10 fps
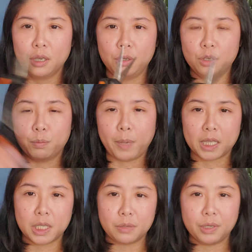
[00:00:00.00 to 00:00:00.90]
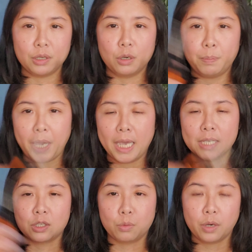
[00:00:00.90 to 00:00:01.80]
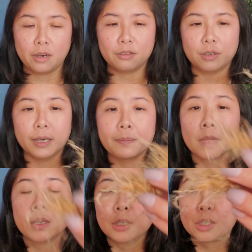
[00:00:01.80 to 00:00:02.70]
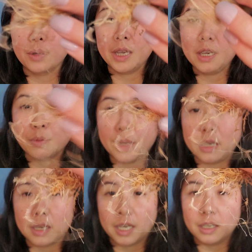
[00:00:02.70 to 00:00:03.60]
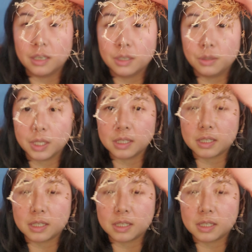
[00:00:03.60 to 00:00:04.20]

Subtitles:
you know, bacteria or pests or whatever, right? So anyway, like you can